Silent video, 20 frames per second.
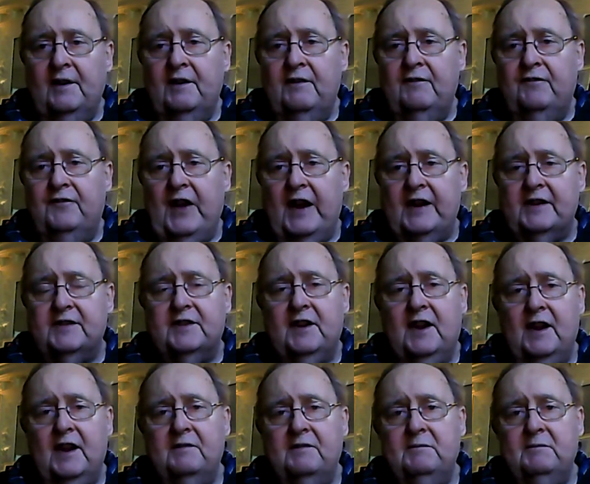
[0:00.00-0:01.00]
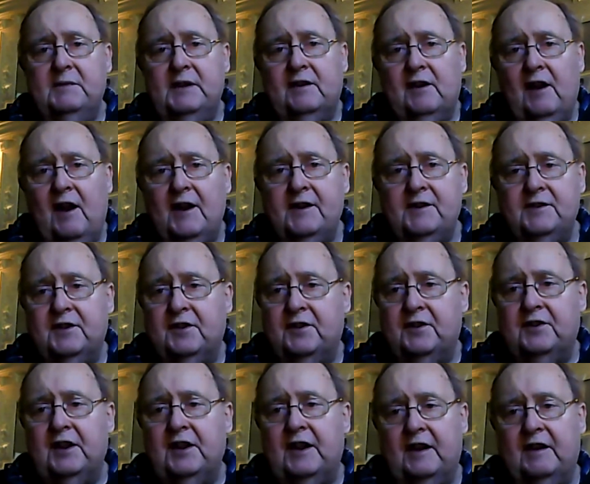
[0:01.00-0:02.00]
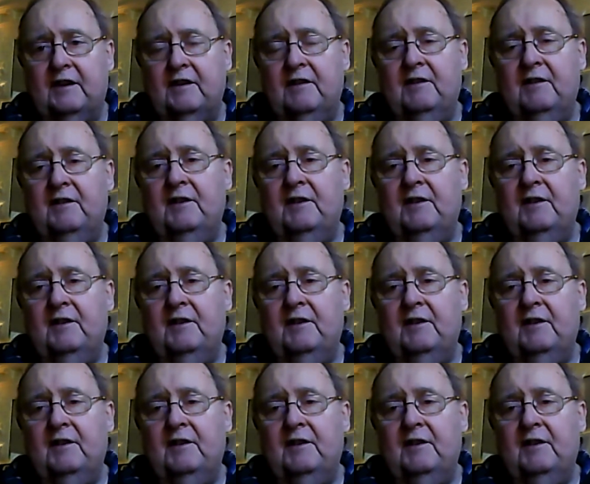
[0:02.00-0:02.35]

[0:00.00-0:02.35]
In fact, I'm inclined to think